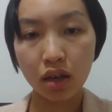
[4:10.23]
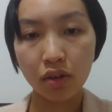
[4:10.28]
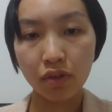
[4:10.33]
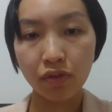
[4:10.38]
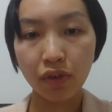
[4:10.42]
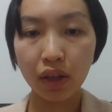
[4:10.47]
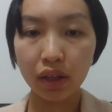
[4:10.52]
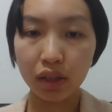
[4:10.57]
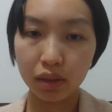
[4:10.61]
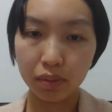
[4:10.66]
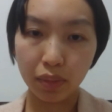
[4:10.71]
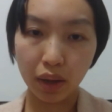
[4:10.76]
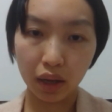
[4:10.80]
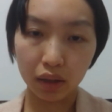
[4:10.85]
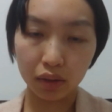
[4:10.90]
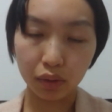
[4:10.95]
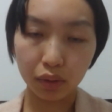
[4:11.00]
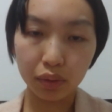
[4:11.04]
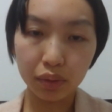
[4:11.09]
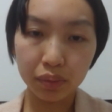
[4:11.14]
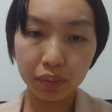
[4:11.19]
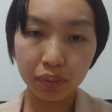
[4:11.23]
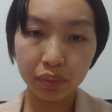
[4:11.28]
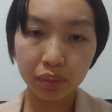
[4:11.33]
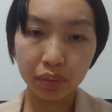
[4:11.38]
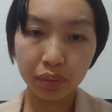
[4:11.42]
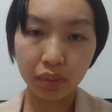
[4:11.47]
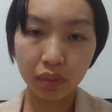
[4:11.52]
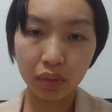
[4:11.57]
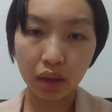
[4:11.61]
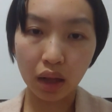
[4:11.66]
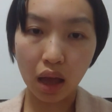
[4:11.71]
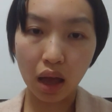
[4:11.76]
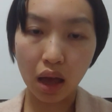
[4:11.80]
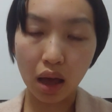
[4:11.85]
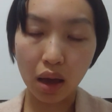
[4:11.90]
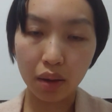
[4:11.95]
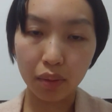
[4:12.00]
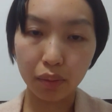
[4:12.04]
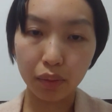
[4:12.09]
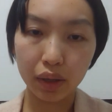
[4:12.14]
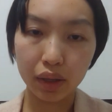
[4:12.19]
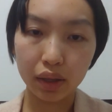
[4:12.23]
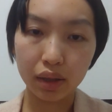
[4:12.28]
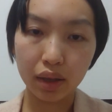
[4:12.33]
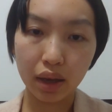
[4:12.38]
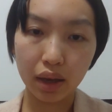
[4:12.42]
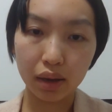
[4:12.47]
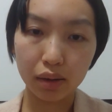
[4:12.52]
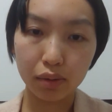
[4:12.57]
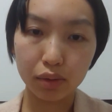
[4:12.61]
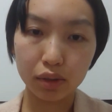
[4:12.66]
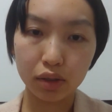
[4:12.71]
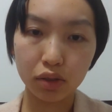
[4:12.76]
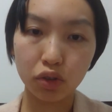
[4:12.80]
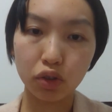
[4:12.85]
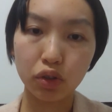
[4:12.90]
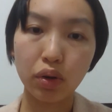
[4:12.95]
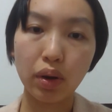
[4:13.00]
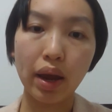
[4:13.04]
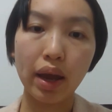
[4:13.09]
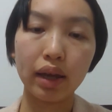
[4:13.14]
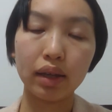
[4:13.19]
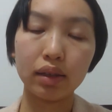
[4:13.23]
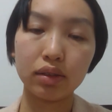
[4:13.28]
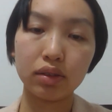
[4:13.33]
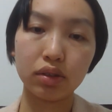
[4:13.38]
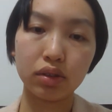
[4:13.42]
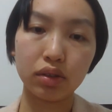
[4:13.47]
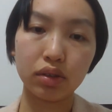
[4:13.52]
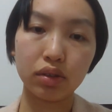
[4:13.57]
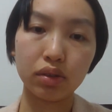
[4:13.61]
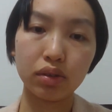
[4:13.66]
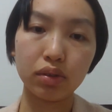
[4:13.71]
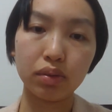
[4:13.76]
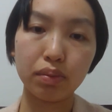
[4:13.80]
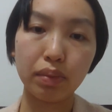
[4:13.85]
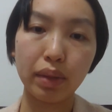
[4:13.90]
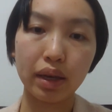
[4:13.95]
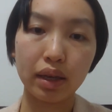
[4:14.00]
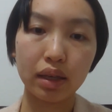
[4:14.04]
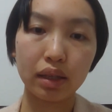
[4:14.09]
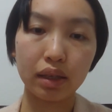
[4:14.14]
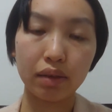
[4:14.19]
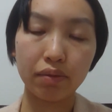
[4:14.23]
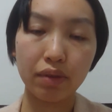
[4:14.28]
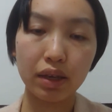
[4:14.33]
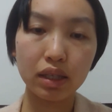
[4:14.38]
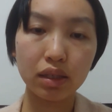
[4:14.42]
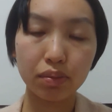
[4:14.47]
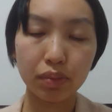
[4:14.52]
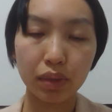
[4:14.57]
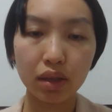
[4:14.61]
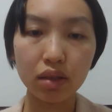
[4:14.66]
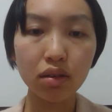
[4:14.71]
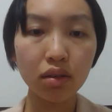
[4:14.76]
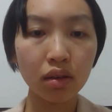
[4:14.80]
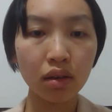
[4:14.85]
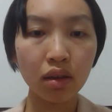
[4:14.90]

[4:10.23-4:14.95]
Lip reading: funding panel, when I was trying to make an investment,